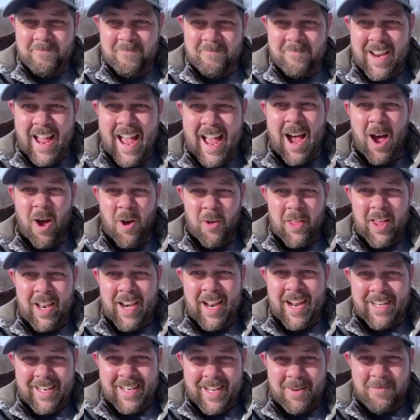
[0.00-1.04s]
now than
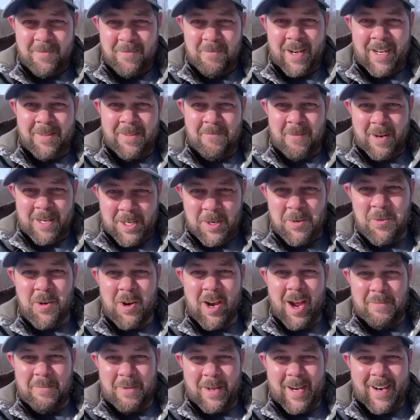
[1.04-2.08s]
I did when you were
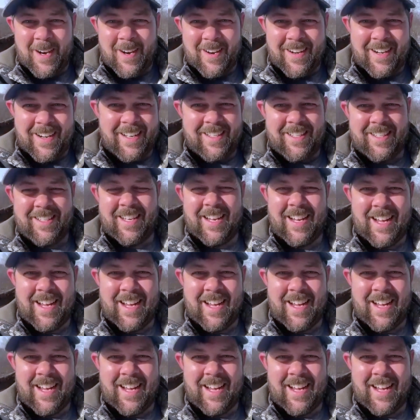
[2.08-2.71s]
up here, and it's